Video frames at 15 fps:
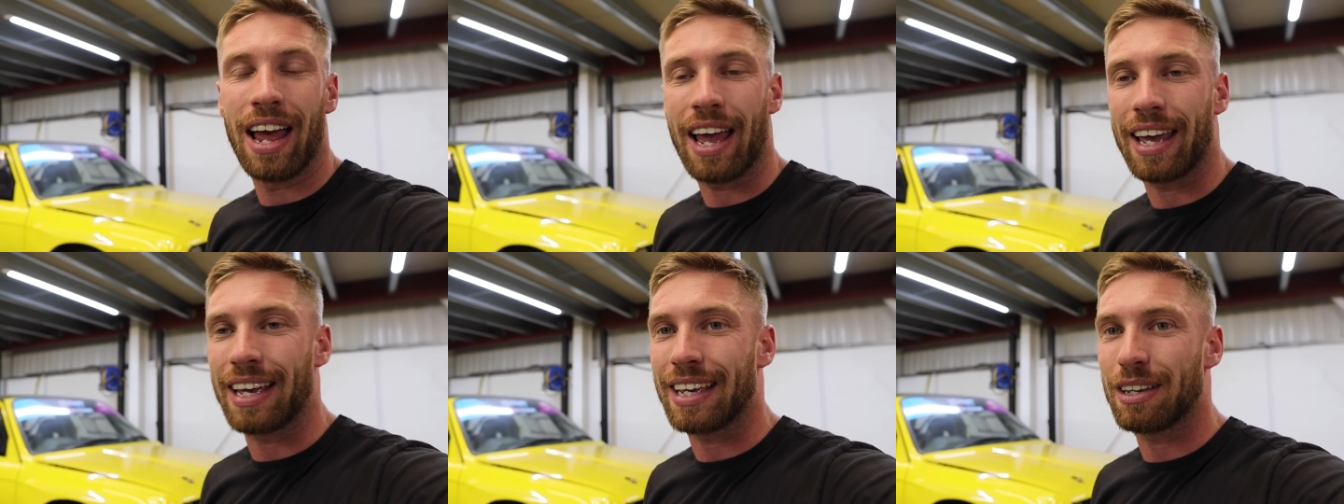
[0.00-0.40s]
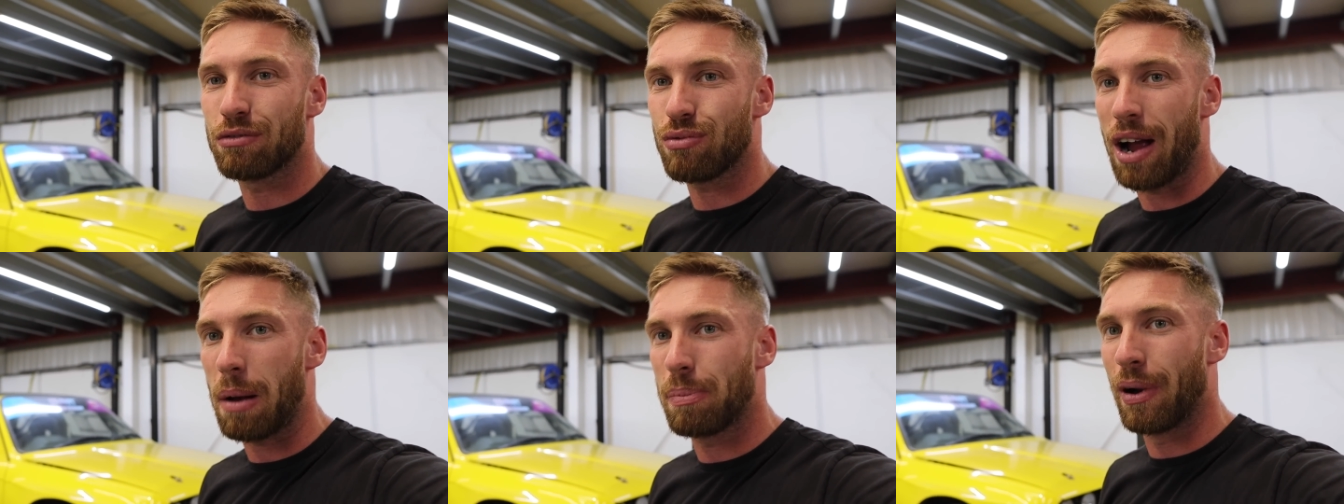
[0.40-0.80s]
a
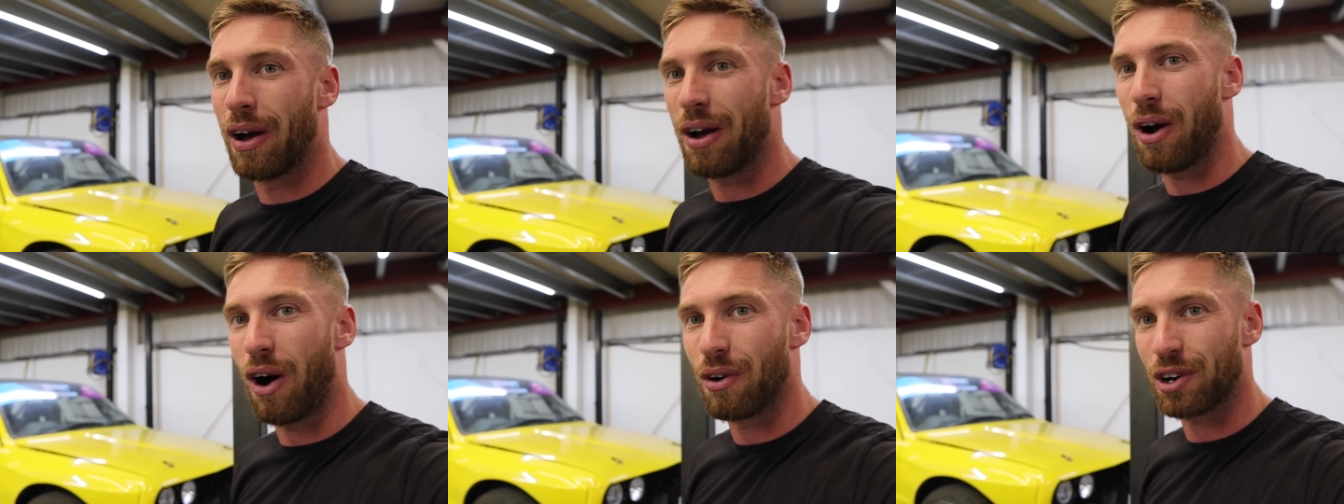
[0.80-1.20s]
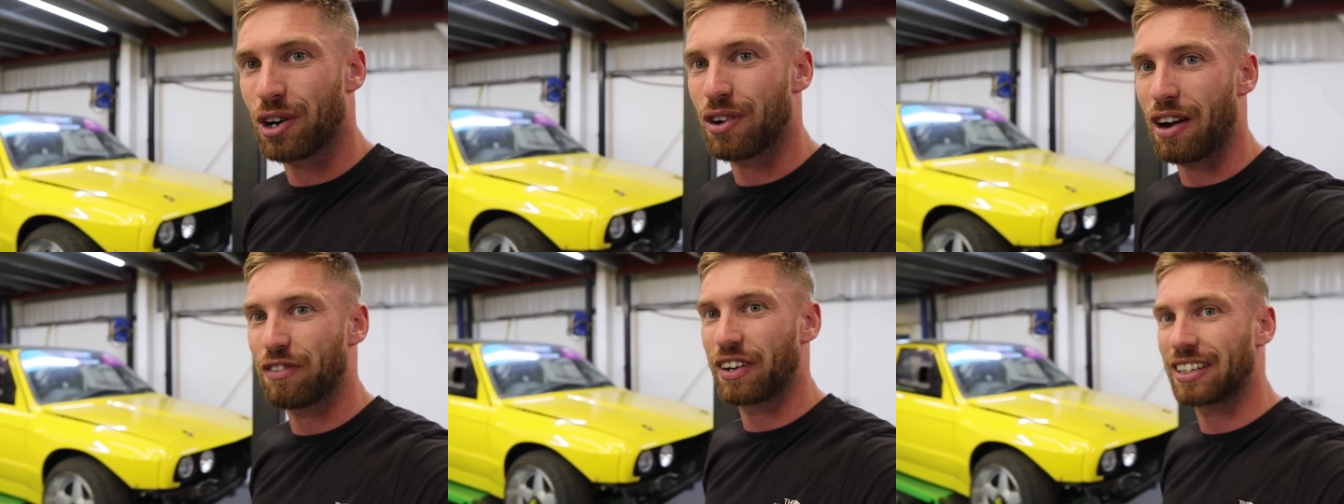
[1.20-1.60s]
rapper or a
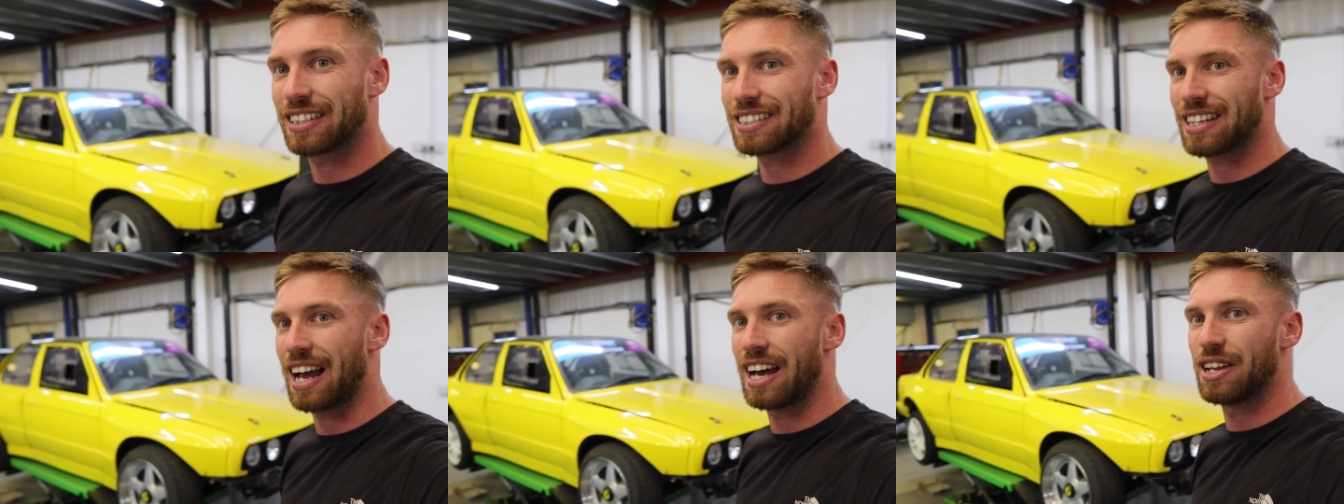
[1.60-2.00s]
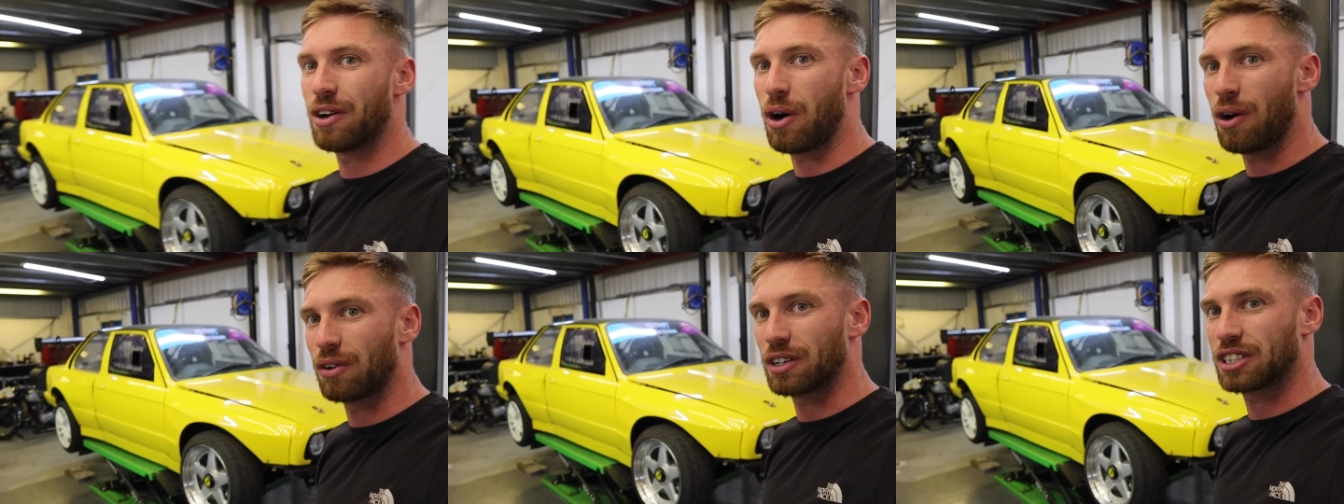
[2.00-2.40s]
graphic designer
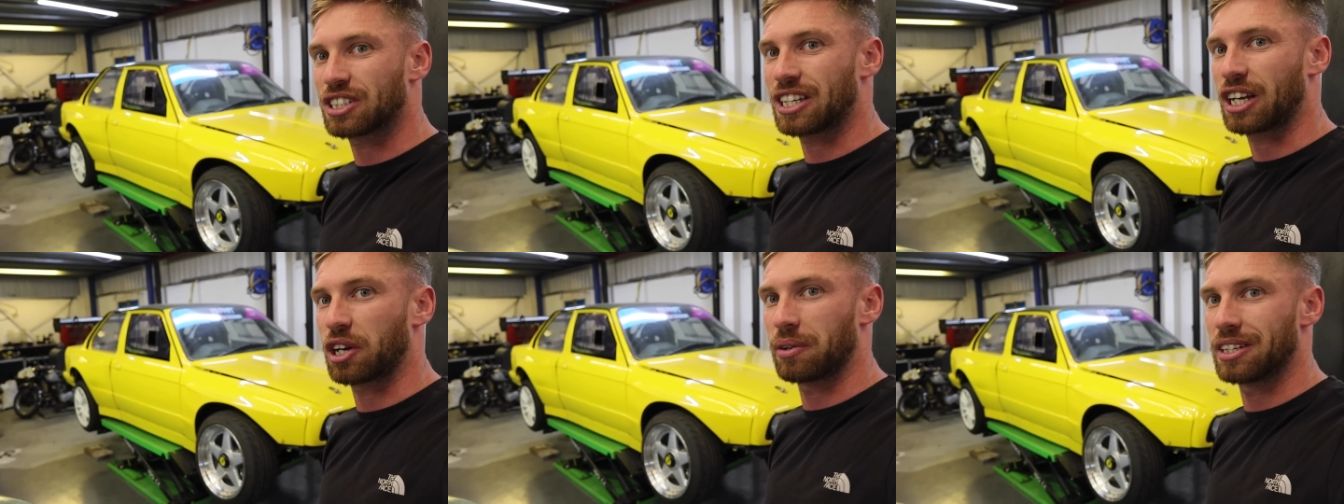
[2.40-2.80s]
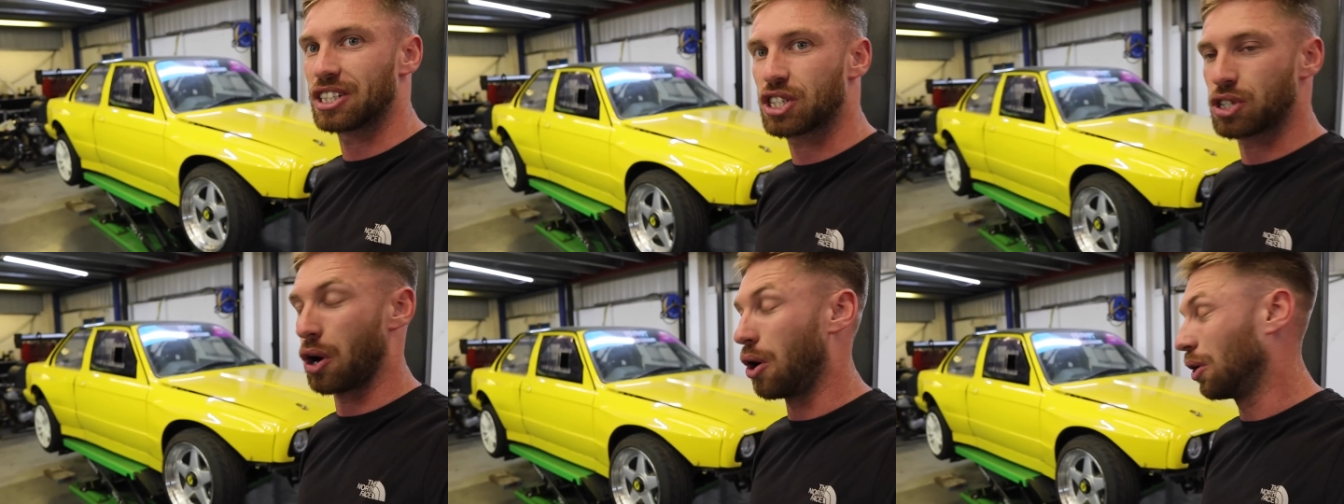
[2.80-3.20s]
or a sticker
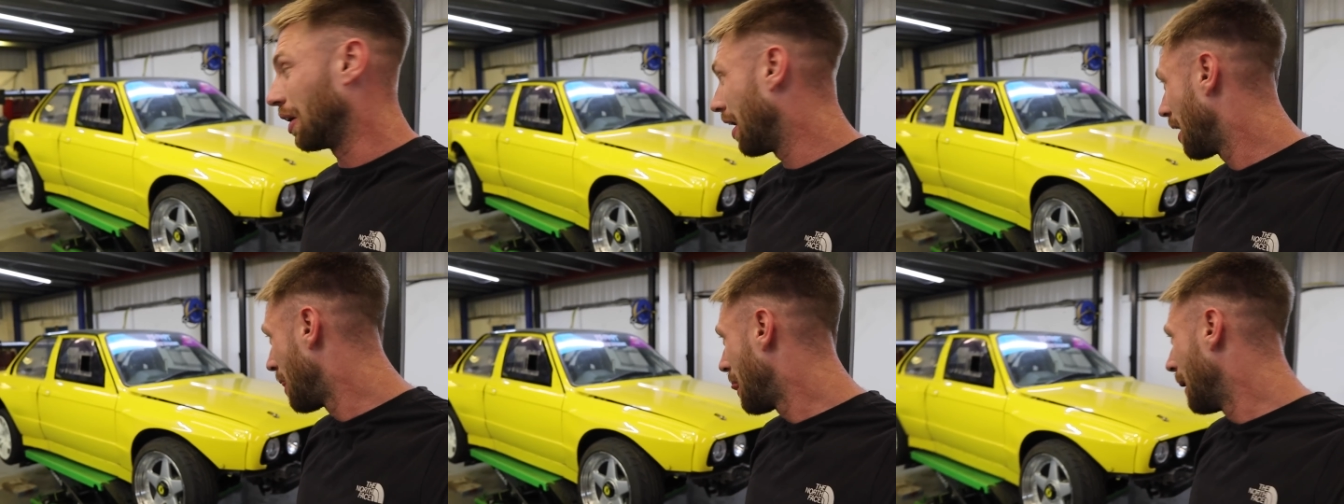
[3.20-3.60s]
installer,